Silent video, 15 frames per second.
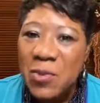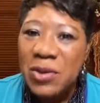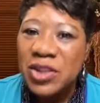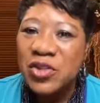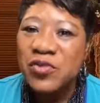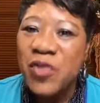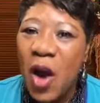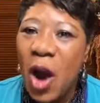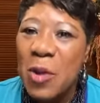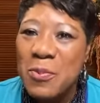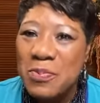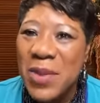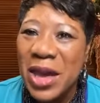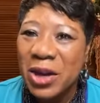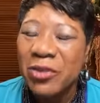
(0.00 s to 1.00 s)
It was far
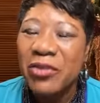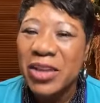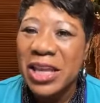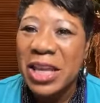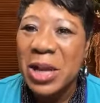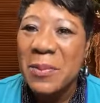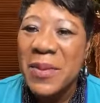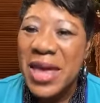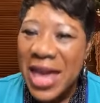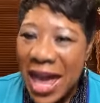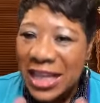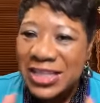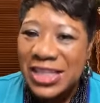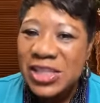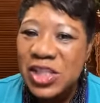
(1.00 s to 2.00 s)
better for him.
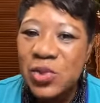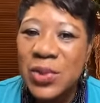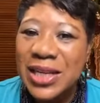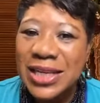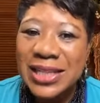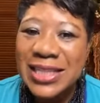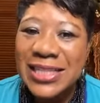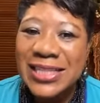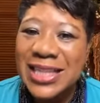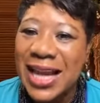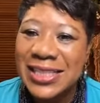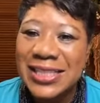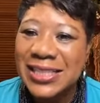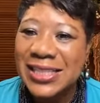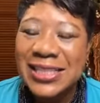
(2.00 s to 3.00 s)
And this is what
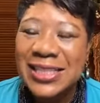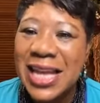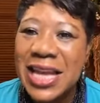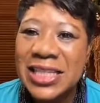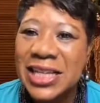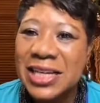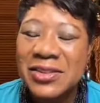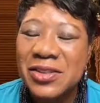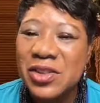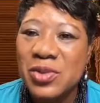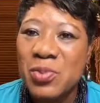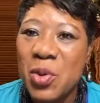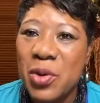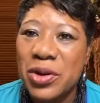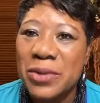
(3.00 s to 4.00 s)
Ecclesiastes is saying to us
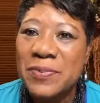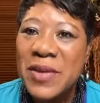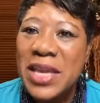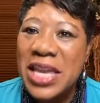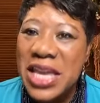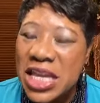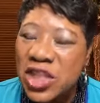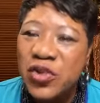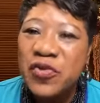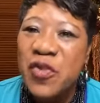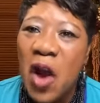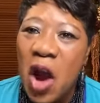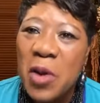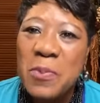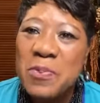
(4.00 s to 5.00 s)
this morning. It's
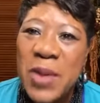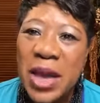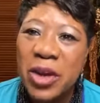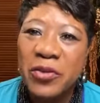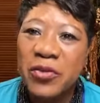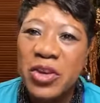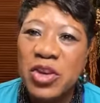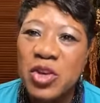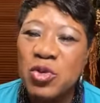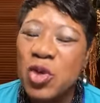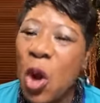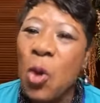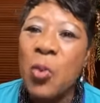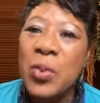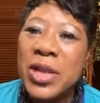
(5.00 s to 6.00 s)
far better for you.
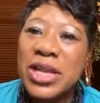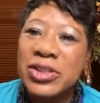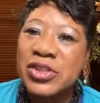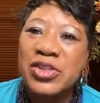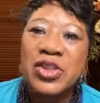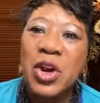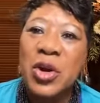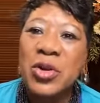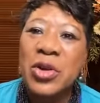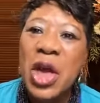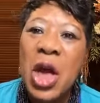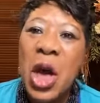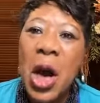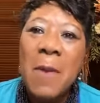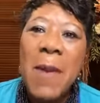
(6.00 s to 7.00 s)
Don't be concerned
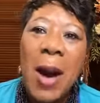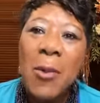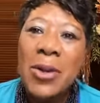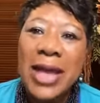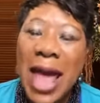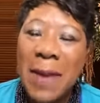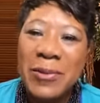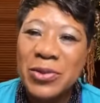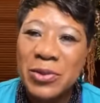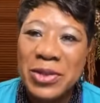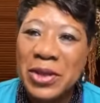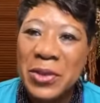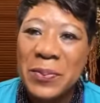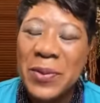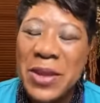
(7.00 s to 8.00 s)
about what happens with
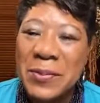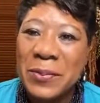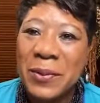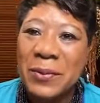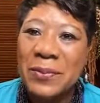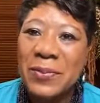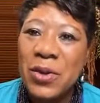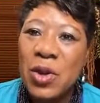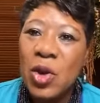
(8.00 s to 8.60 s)
other people.